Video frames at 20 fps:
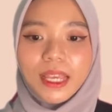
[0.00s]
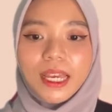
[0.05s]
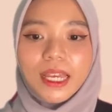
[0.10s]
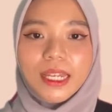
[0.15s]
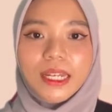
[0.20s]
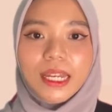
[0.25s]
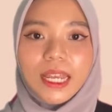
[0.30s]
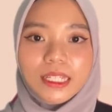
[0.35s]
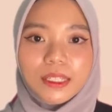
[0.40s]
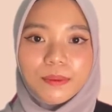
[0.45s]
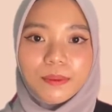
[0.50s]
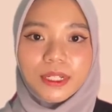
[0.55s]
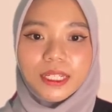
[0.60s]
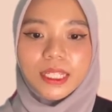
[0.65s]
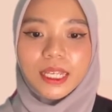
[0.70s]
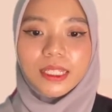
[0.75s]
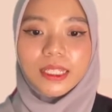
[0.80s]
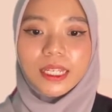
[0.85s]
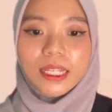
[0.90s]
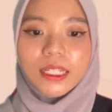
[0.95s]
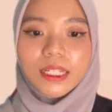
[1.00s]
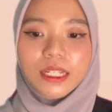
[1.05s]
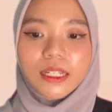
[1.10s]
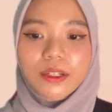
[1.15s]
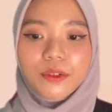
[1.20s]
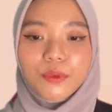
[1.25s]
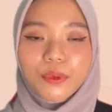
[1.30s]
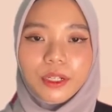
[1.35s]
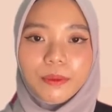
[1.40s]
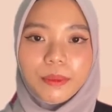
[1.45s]
Next presentation
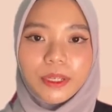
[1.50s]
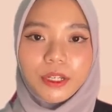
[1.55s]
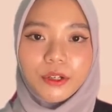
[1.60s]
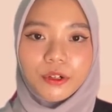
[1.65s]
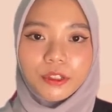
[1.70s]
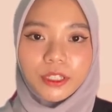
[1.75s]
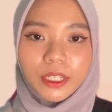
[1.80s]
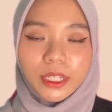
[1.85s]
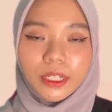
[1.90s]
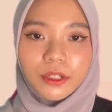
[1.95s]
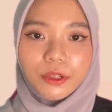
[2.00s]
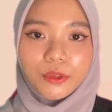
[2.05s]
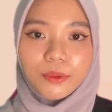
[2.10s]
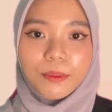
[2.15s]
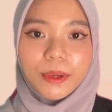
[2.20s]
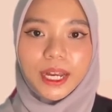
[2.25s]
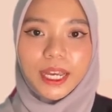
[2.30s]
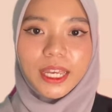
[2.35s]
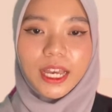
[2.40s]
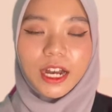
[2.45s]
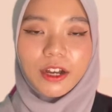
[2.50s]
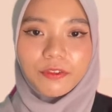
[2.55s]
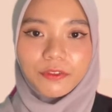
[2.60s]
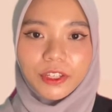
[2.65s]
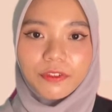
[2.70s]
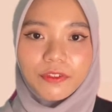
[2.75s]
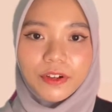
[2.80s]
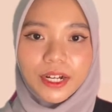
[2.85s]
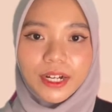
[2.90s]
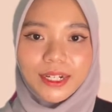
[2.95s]
will be continued by
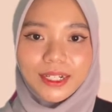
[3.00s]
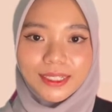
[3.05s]
AFIFAH.